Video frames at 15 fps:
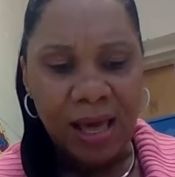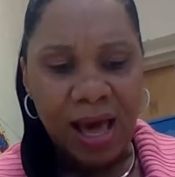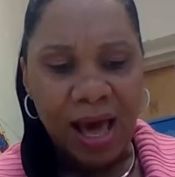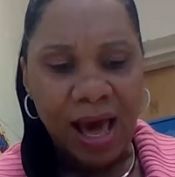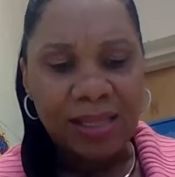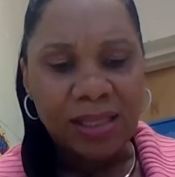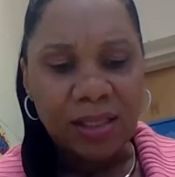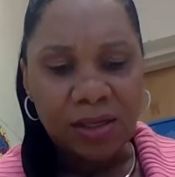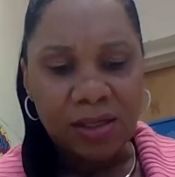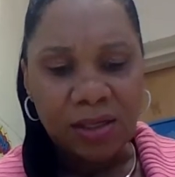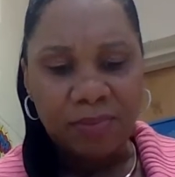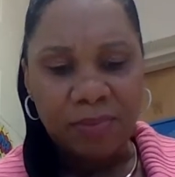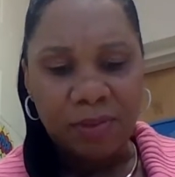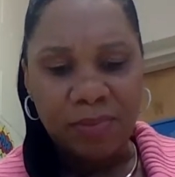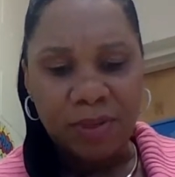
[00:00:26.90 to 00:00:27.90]
I looked
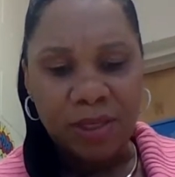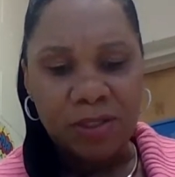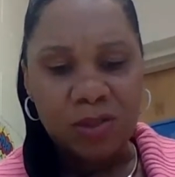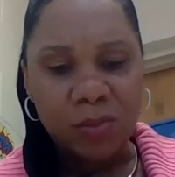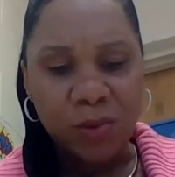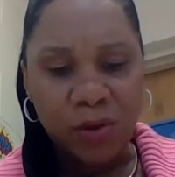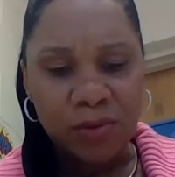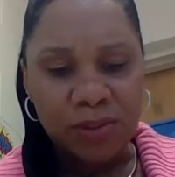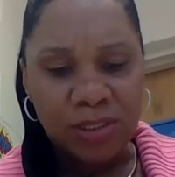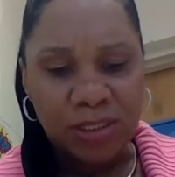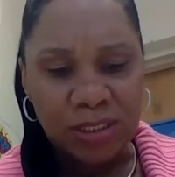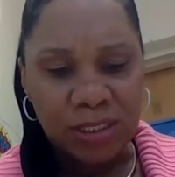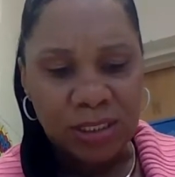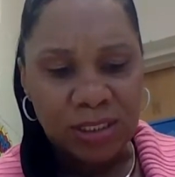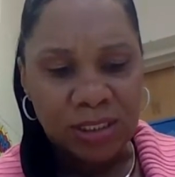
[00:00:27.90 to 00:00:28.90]
up the biggest words in the
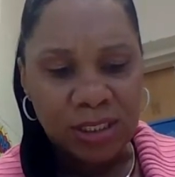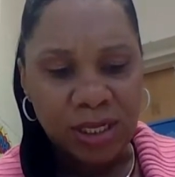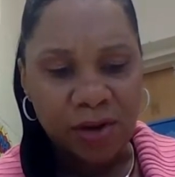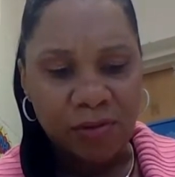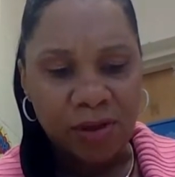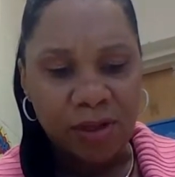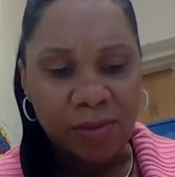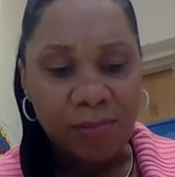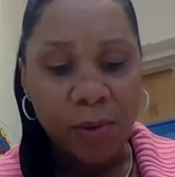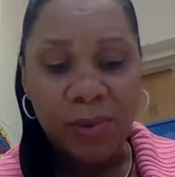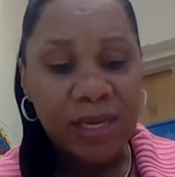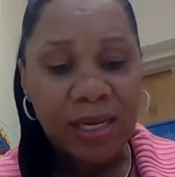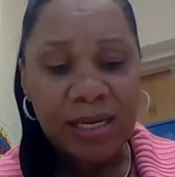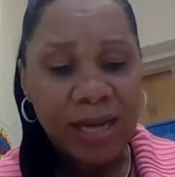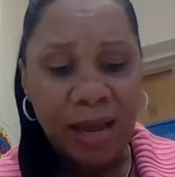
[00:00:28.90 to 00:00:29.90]
dictionary, but
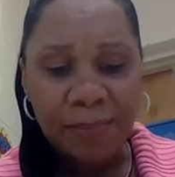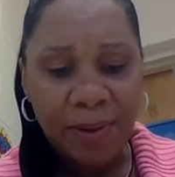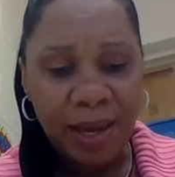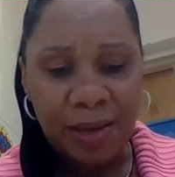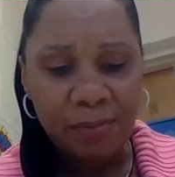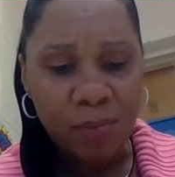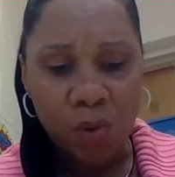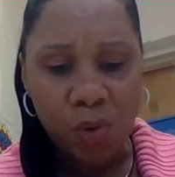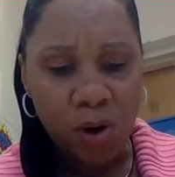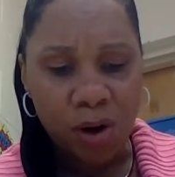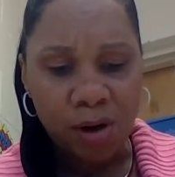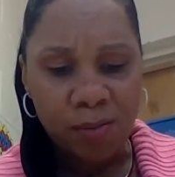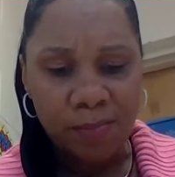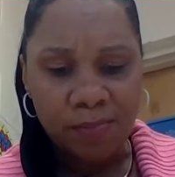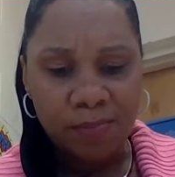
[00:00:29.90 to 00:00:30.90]
we cannot pay
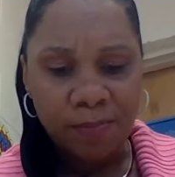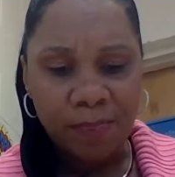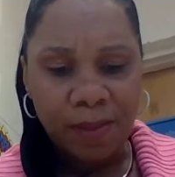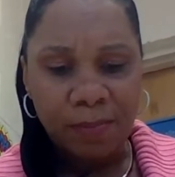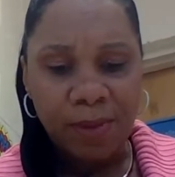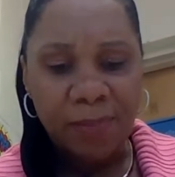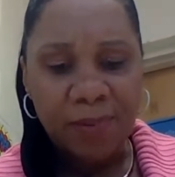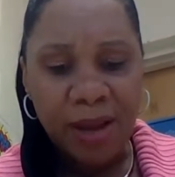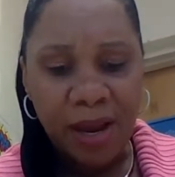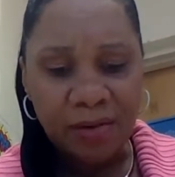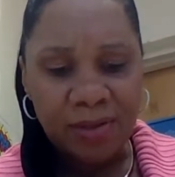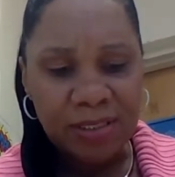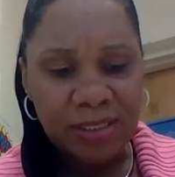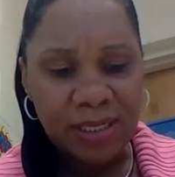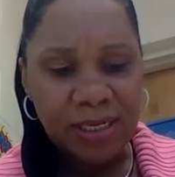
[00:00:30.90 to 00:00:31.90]
more. My
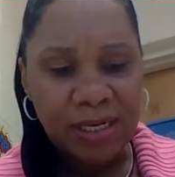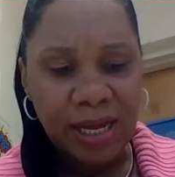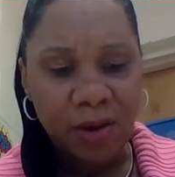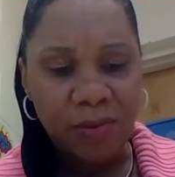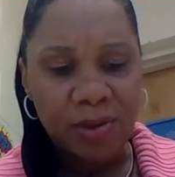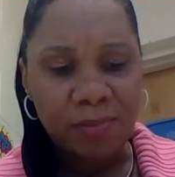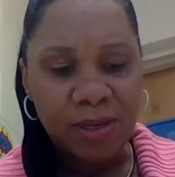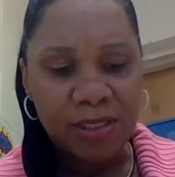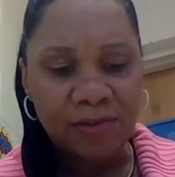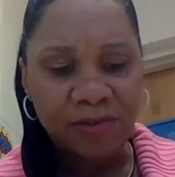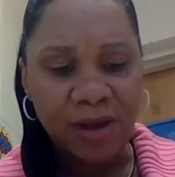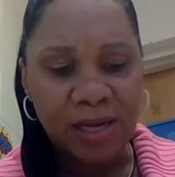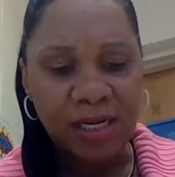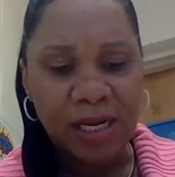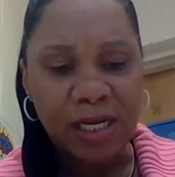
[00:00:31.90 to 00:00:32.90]
parents said now we must
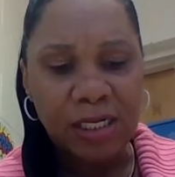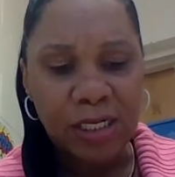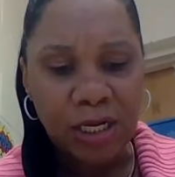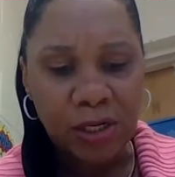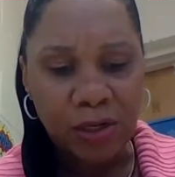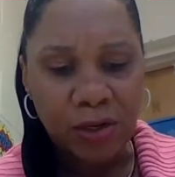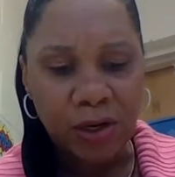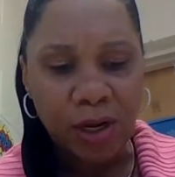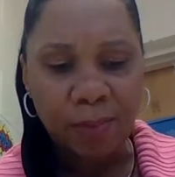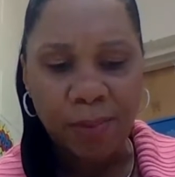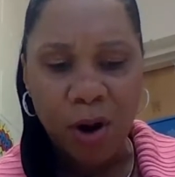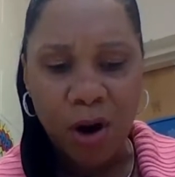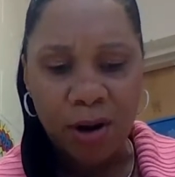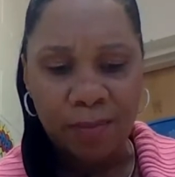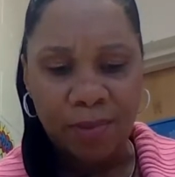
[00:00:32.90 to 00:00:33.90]
find another
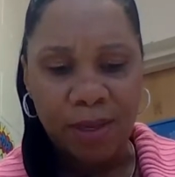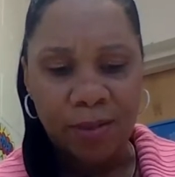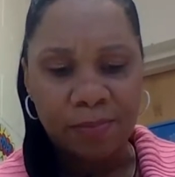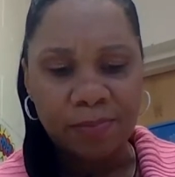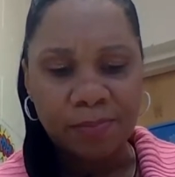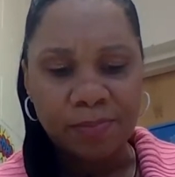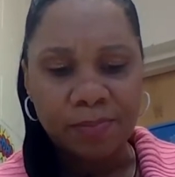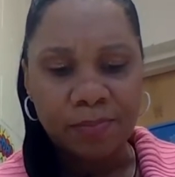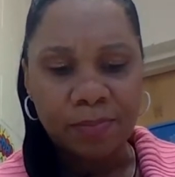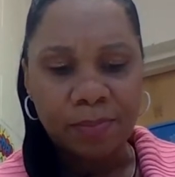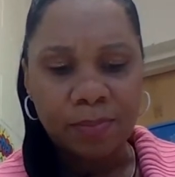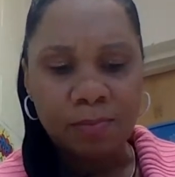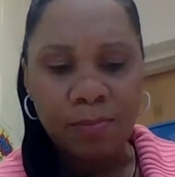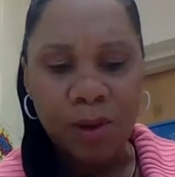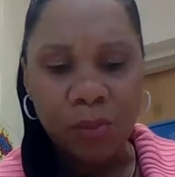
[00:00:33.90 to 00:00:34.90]
apartment.
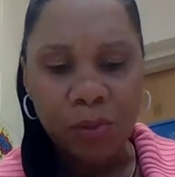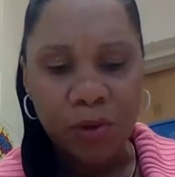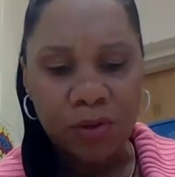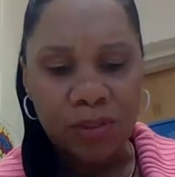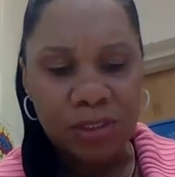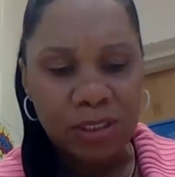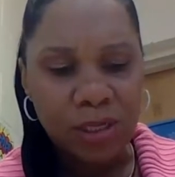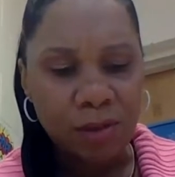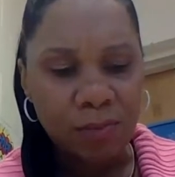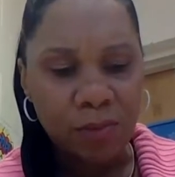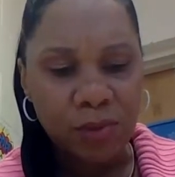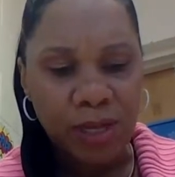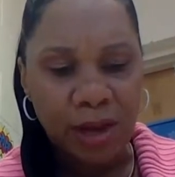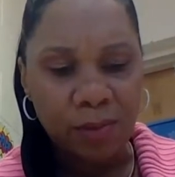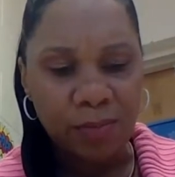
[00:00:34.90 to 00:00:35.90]
My words
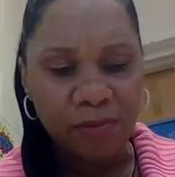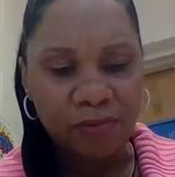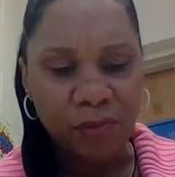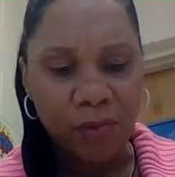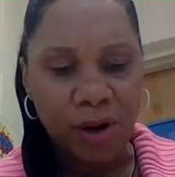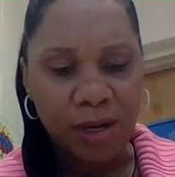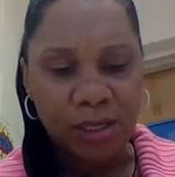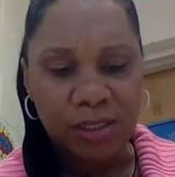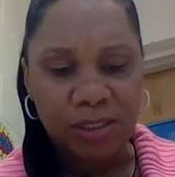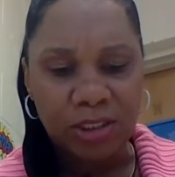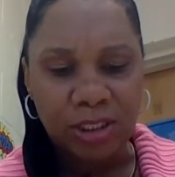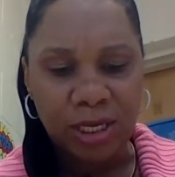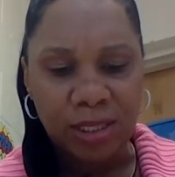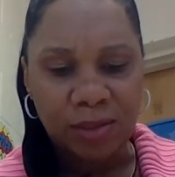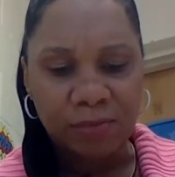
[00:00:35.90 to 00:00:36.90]
tumbled out before I could
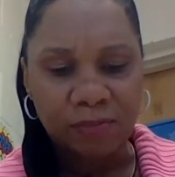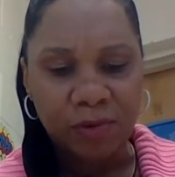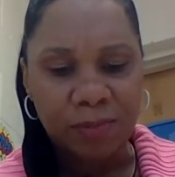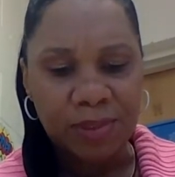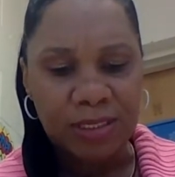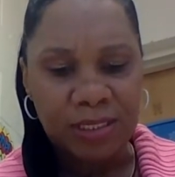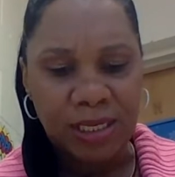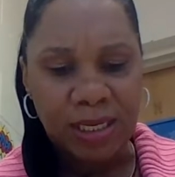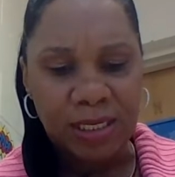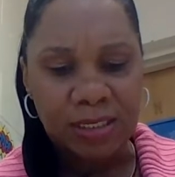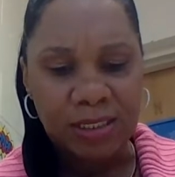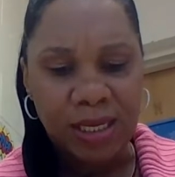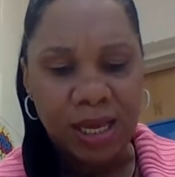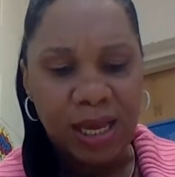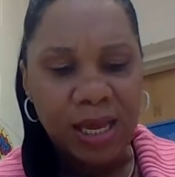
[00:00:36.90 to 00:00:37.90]
check them for
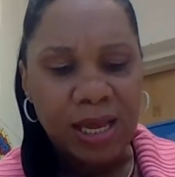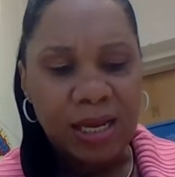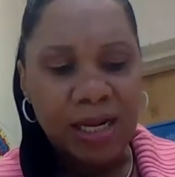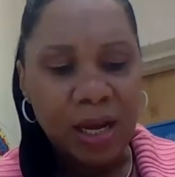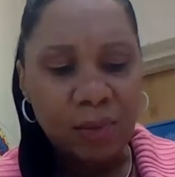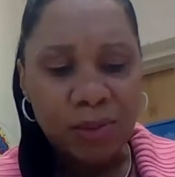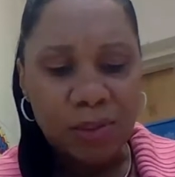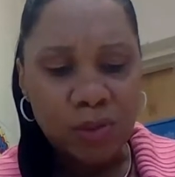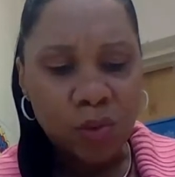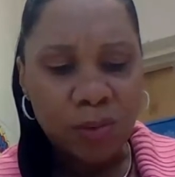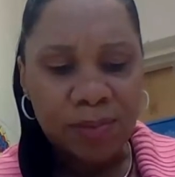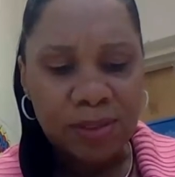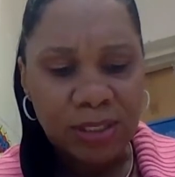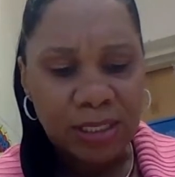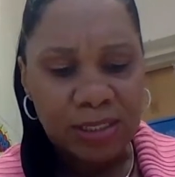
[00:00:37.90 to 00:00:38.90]
mistakes, and I was too
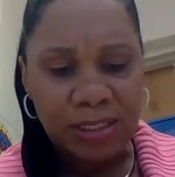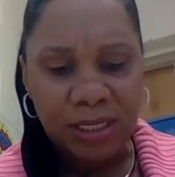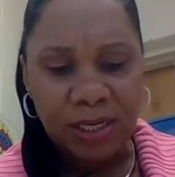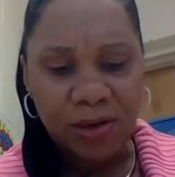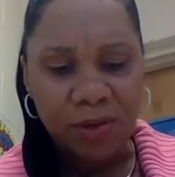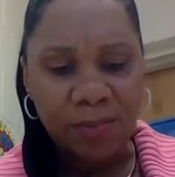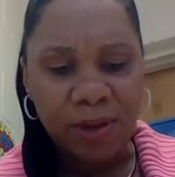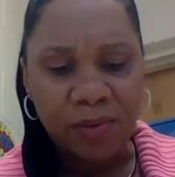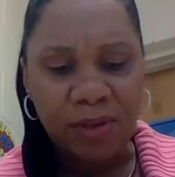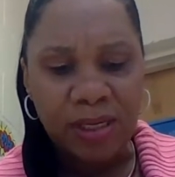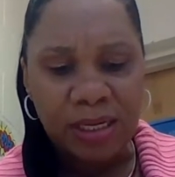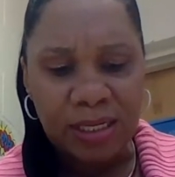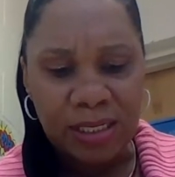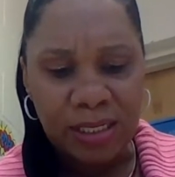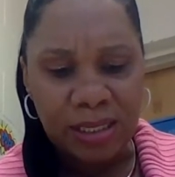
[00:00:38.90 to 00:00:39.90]
upset to care about
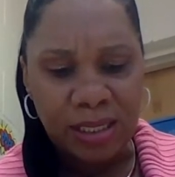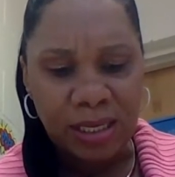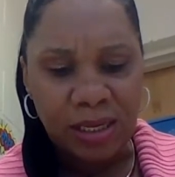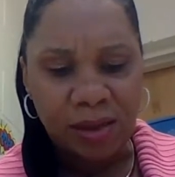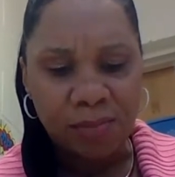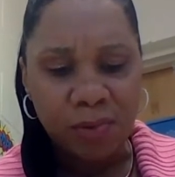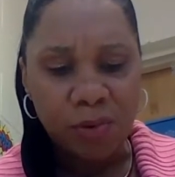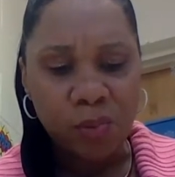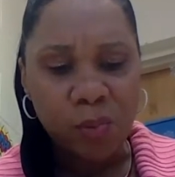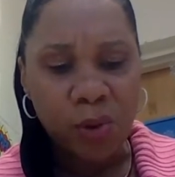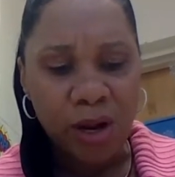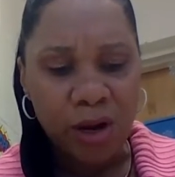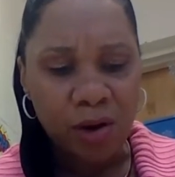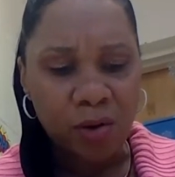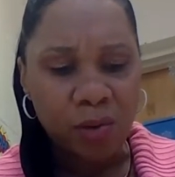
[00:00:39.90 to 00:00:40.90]
anything but
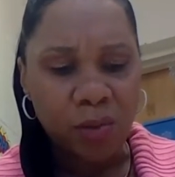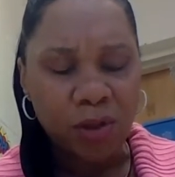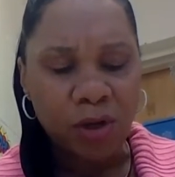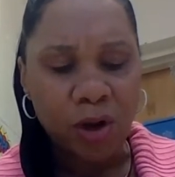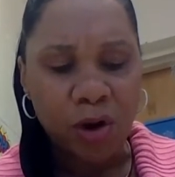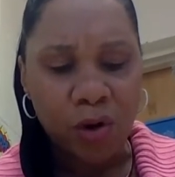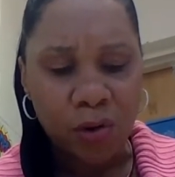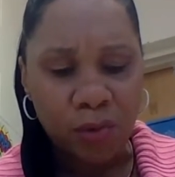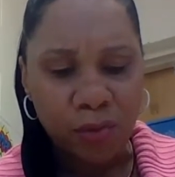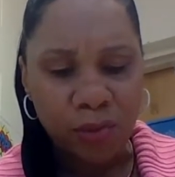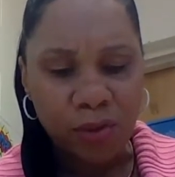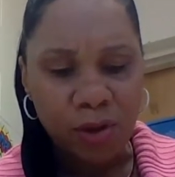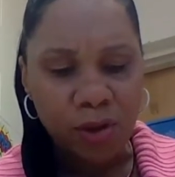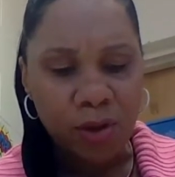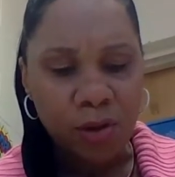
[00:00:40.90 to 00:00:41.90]
where on
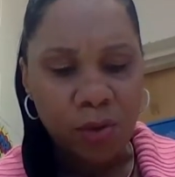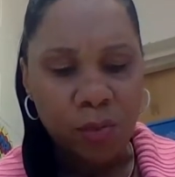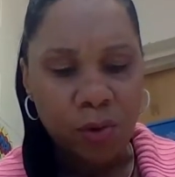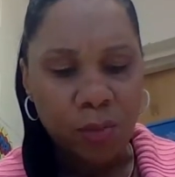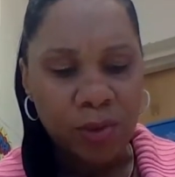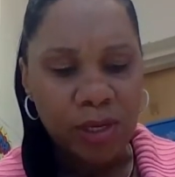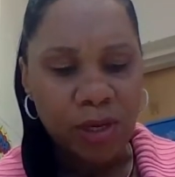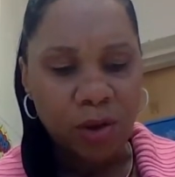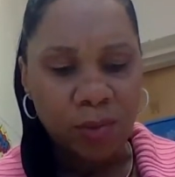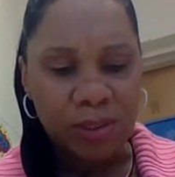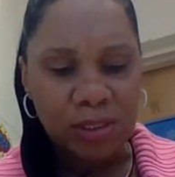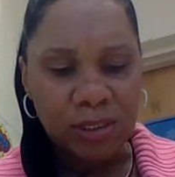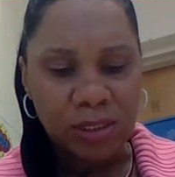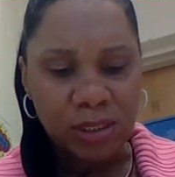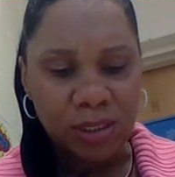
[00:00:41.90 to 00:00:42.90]
earth were we
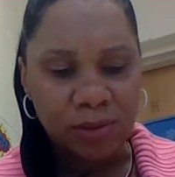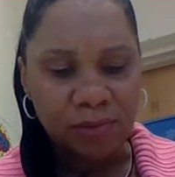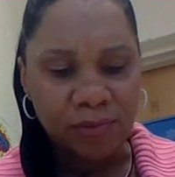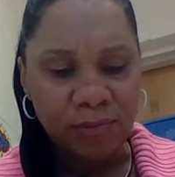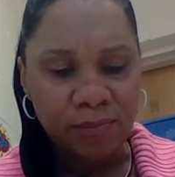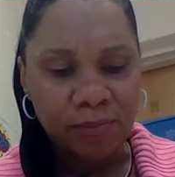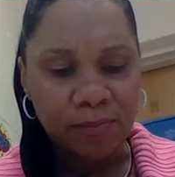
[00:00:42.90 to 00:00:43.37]
going to live.